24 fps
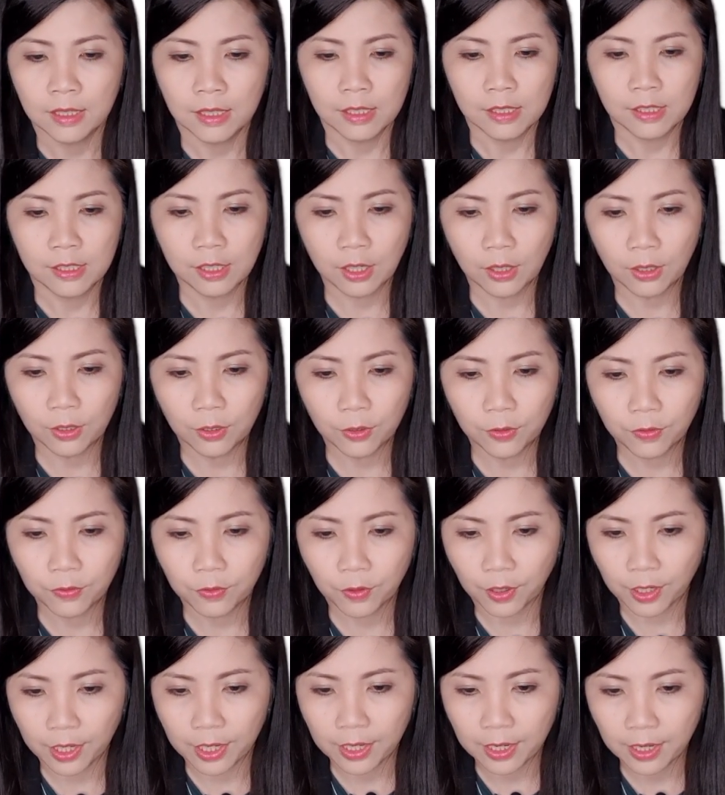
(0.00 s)
So
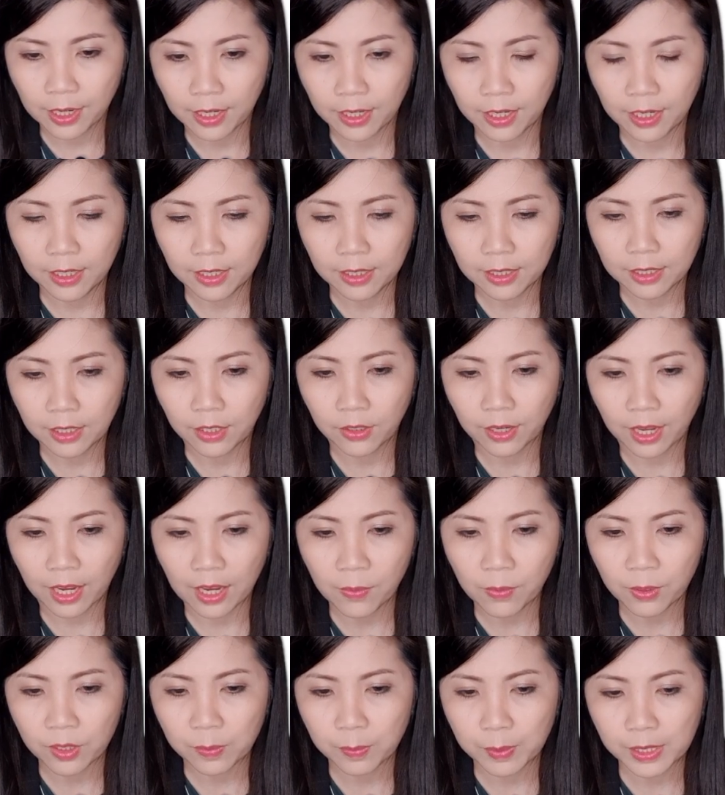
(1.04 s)
for here,
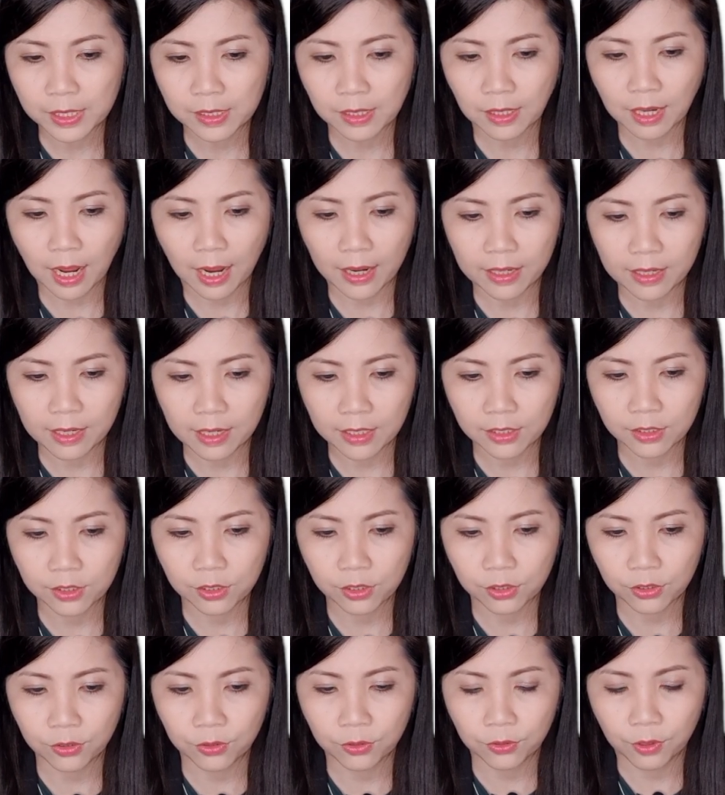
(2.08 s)
okay, which means that I need
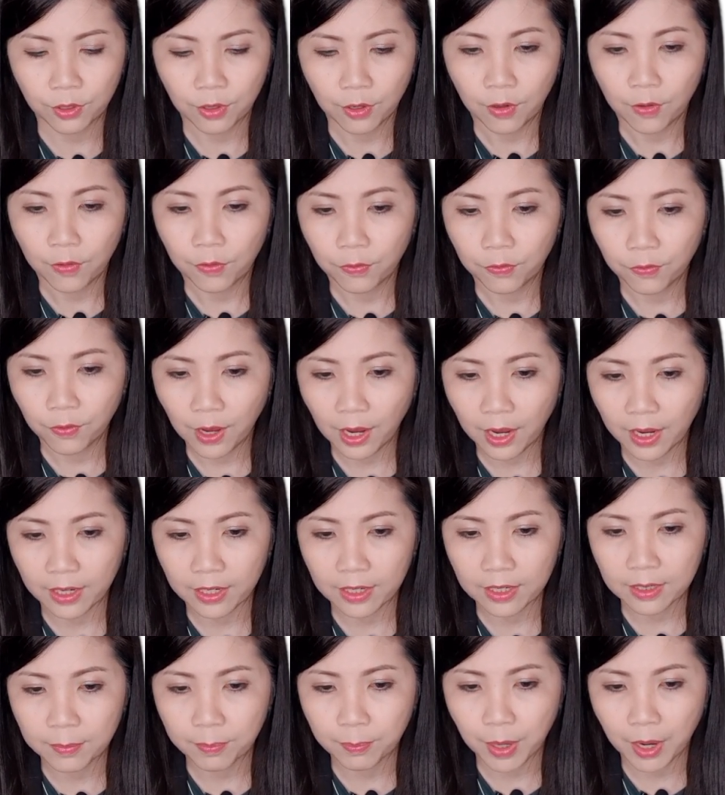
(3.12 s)
to
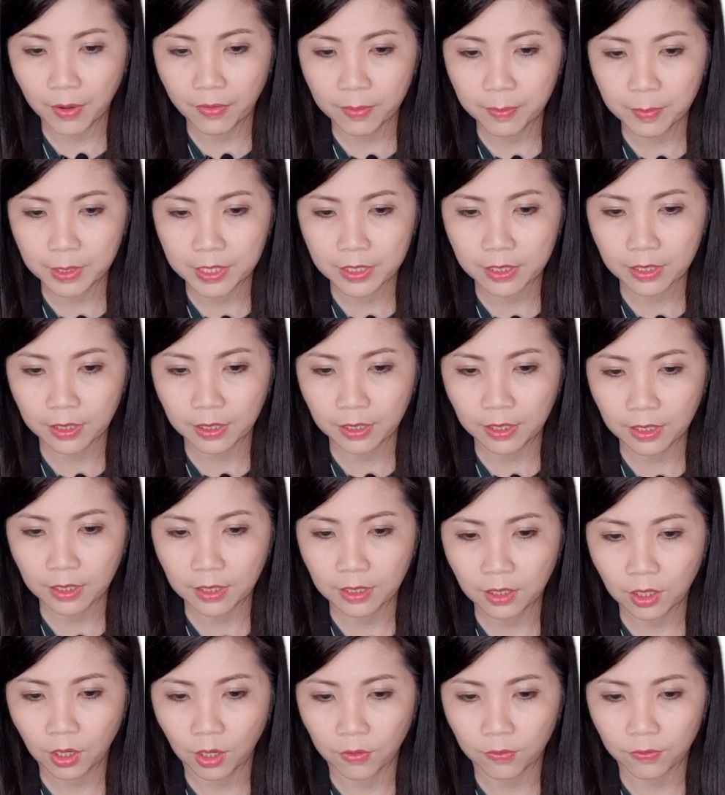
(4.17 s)
find the perimeter
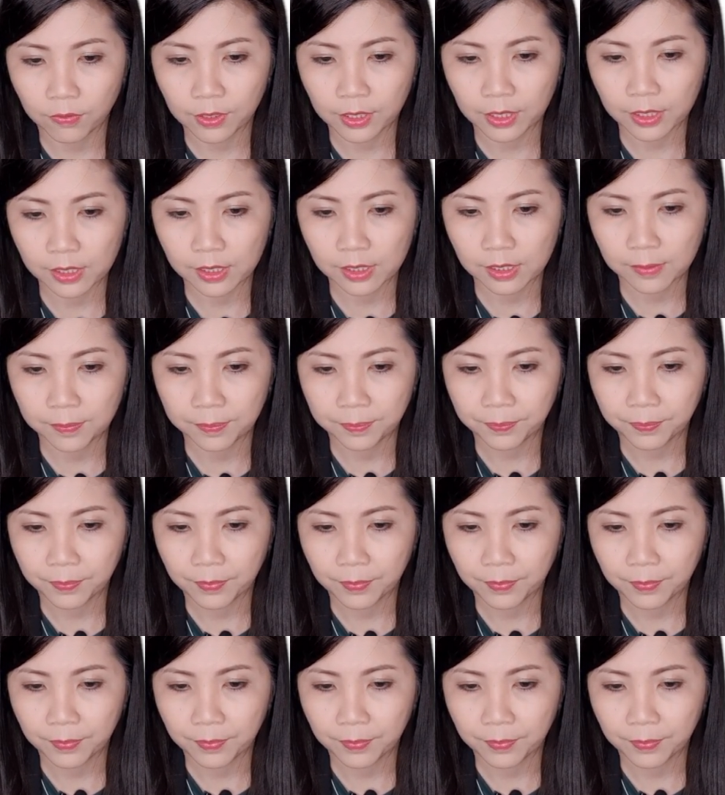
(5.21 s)
of this.